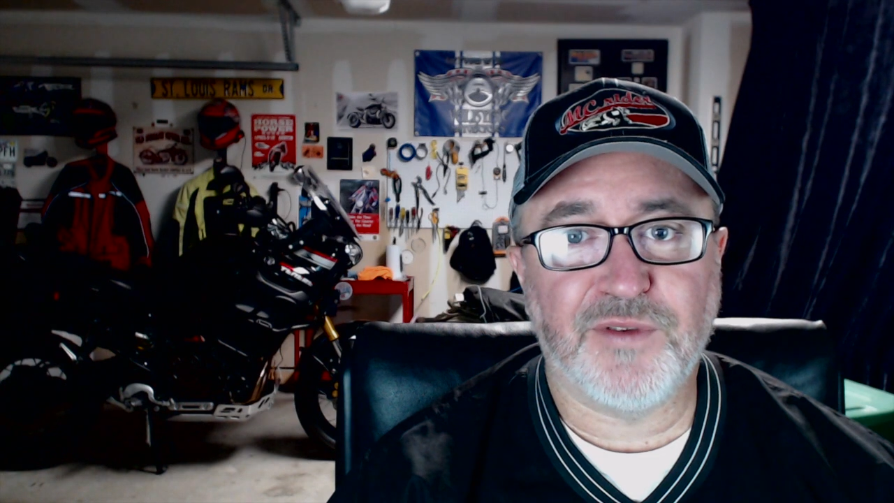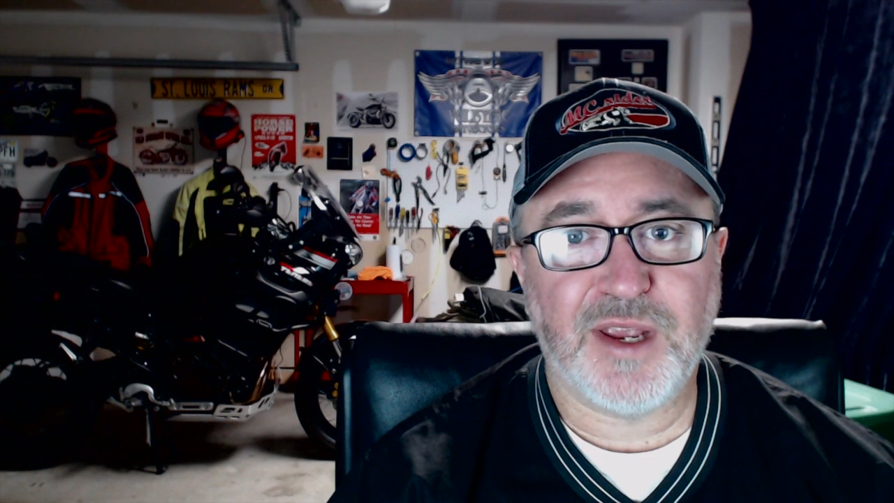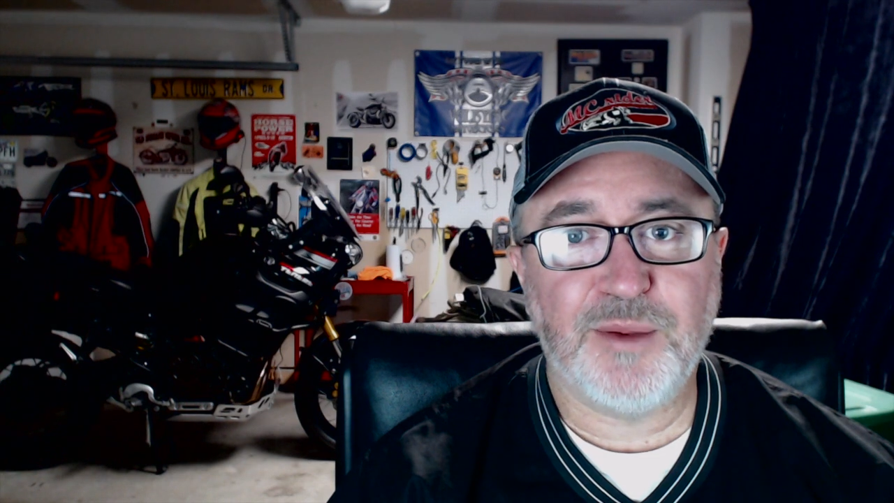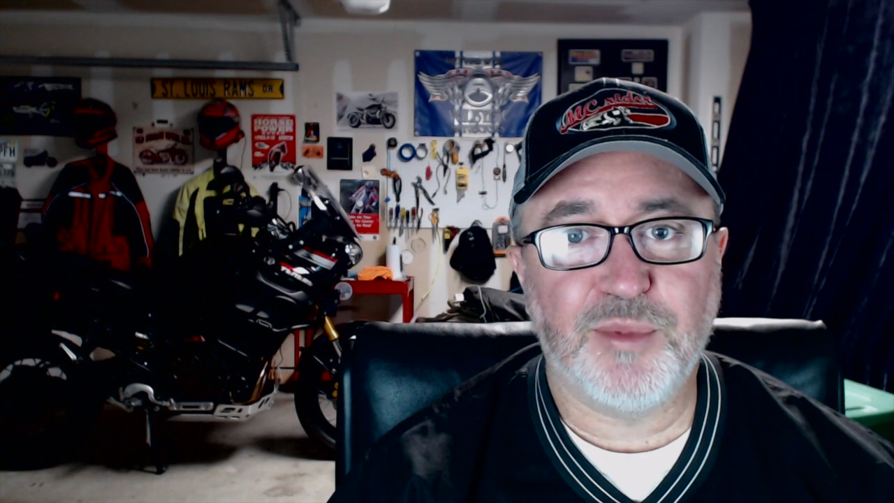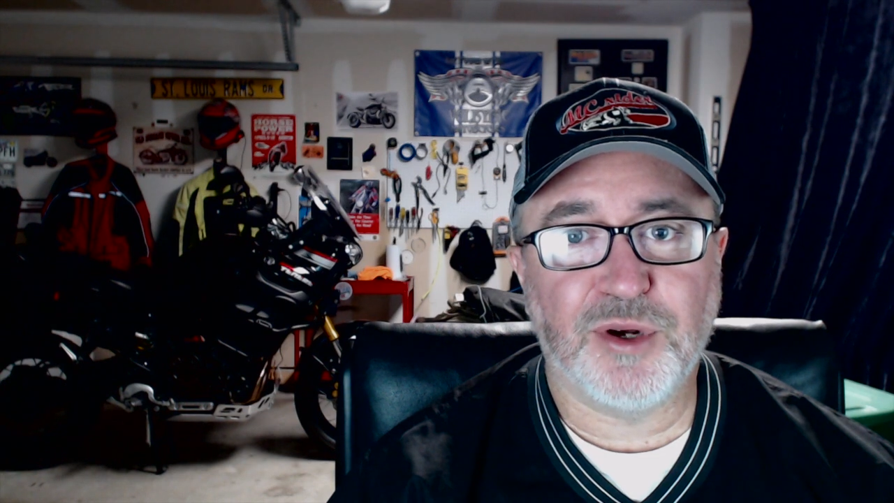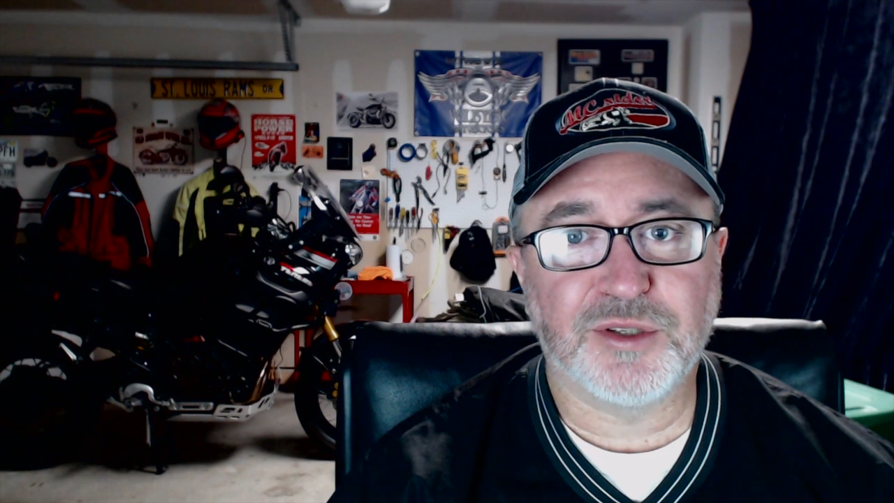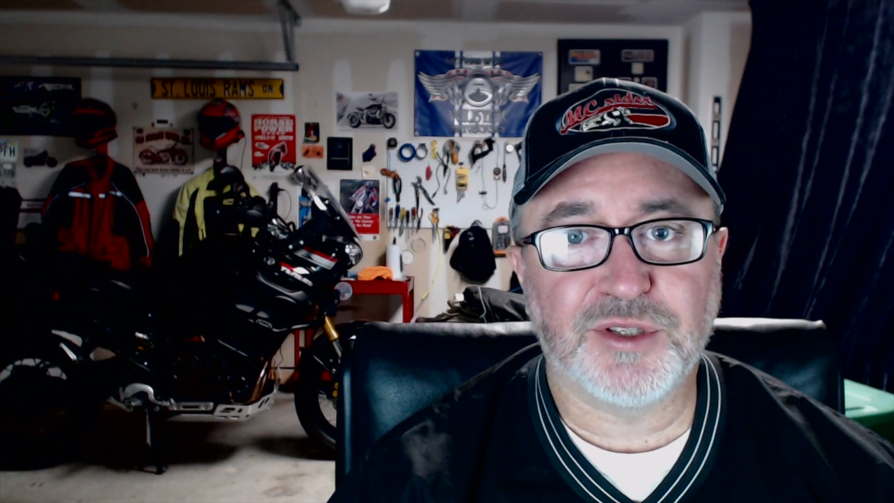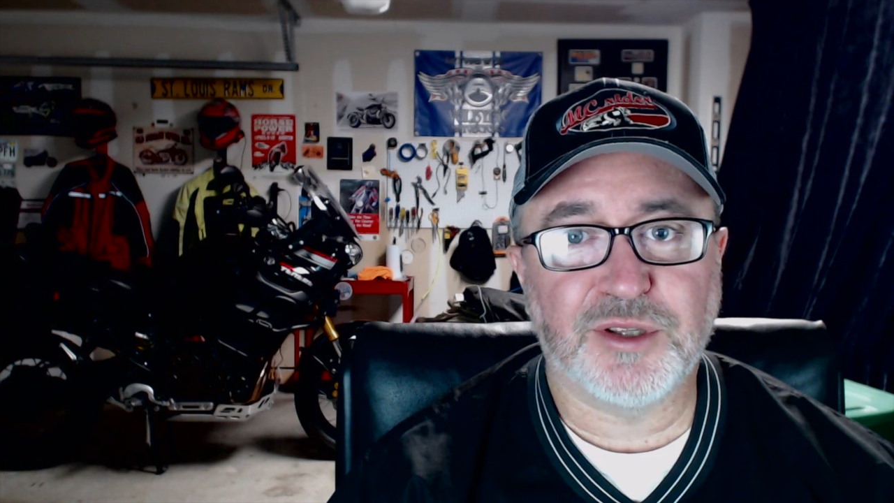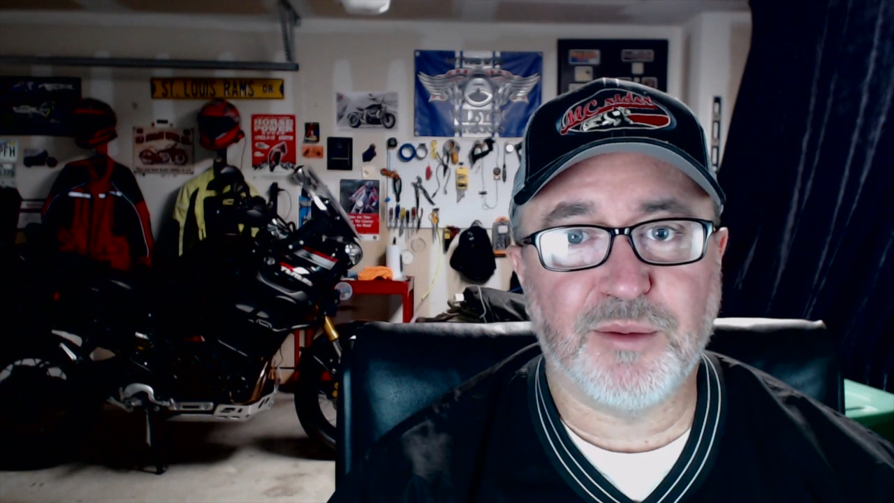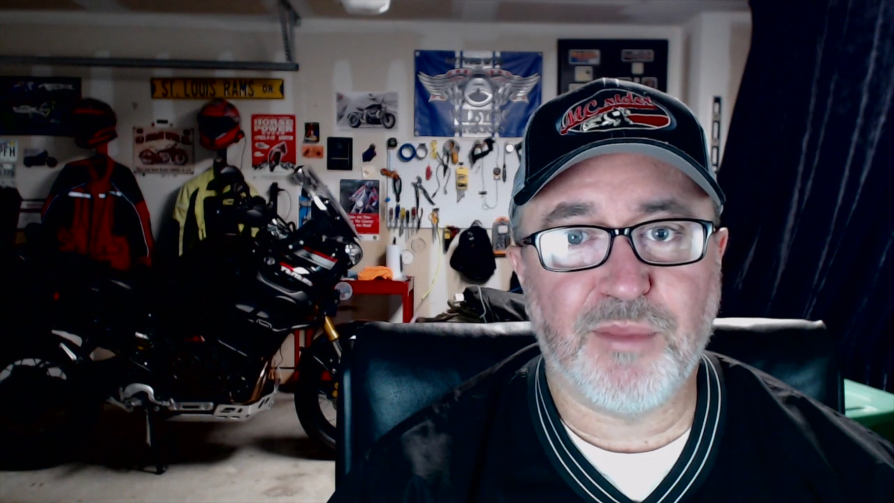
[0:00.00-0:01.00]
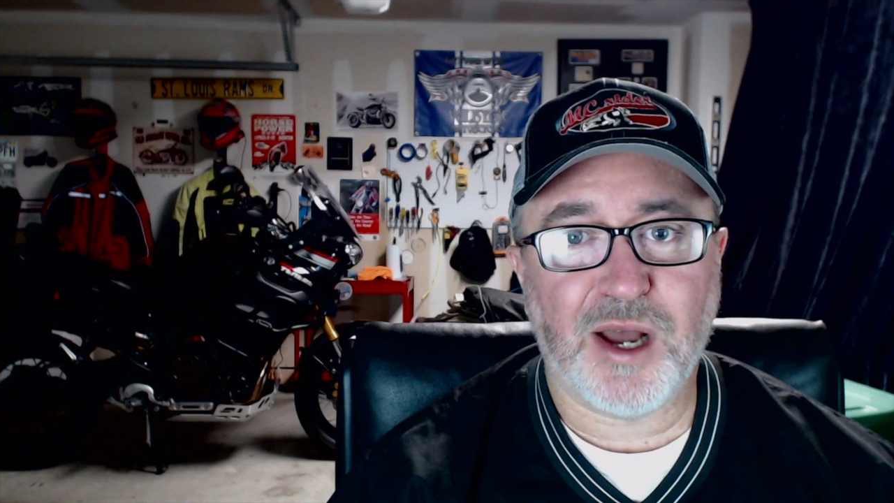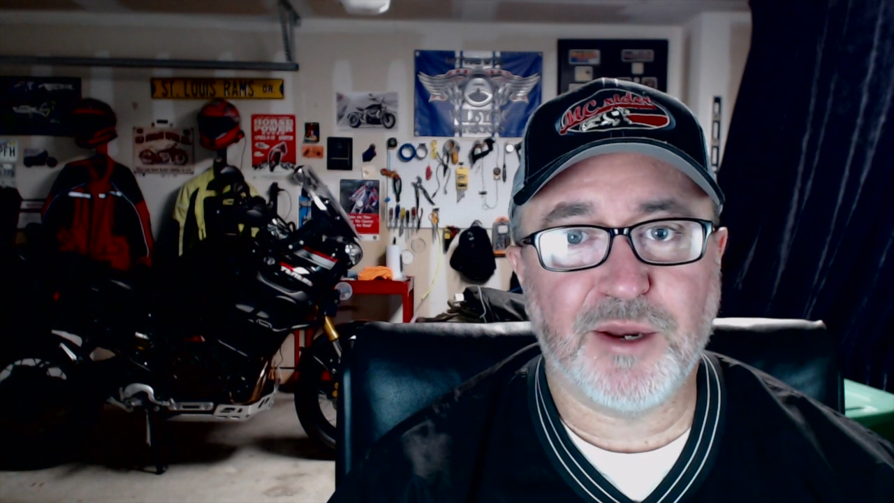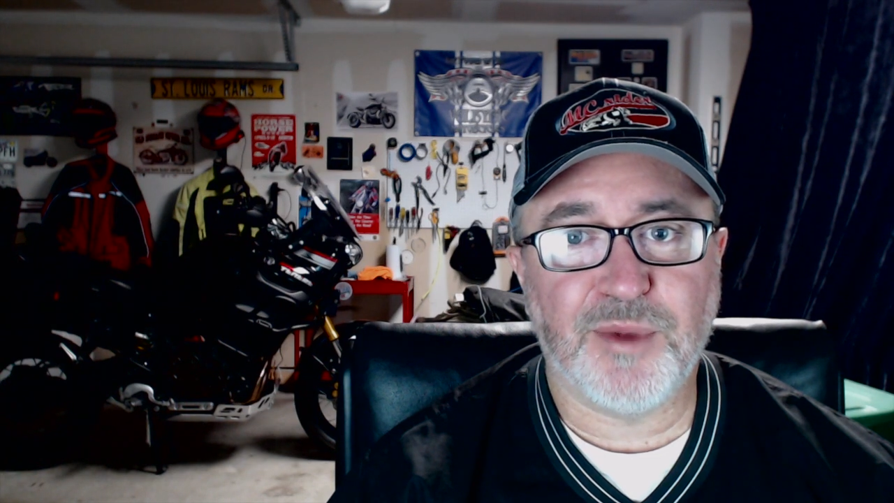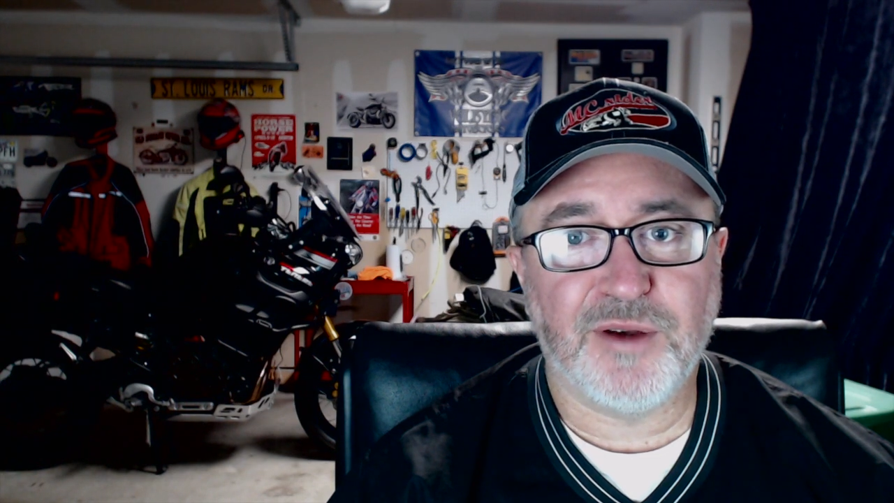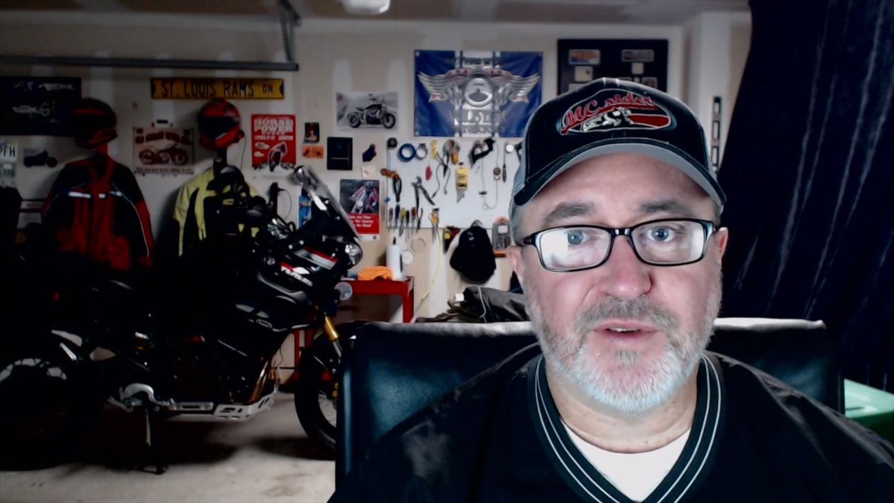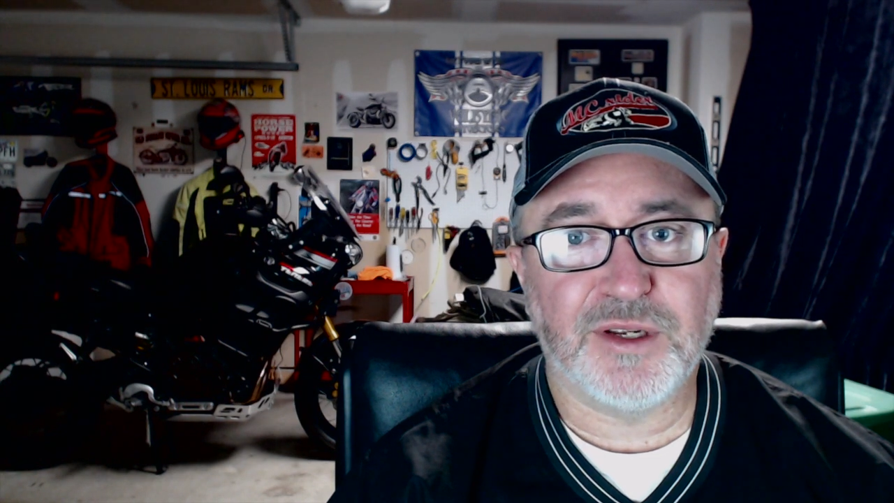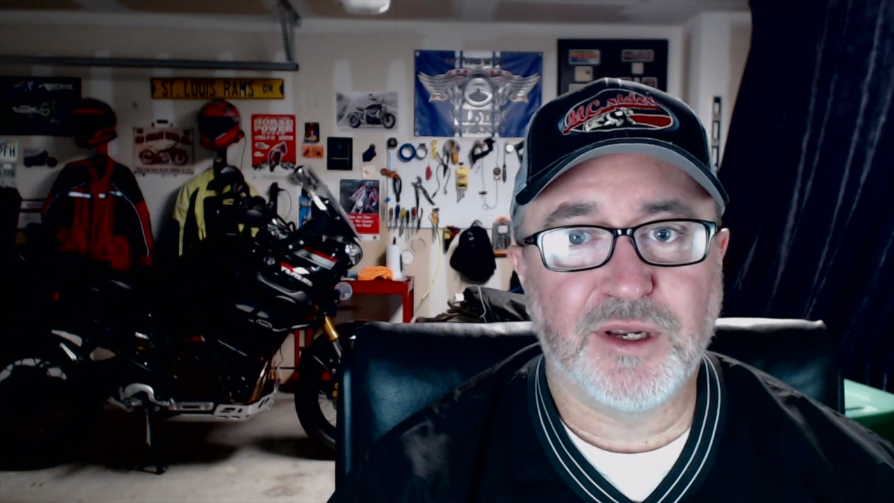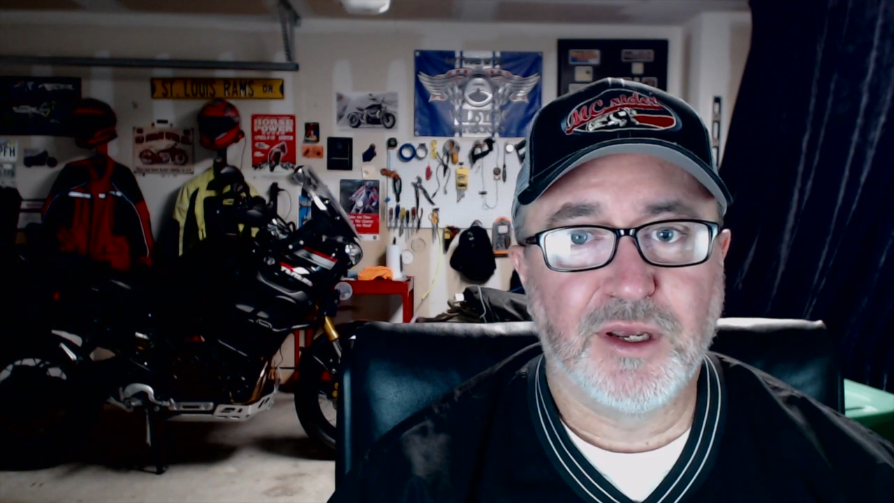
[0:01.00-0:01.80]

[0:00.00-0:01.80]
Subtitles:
ebooks at the bottom of it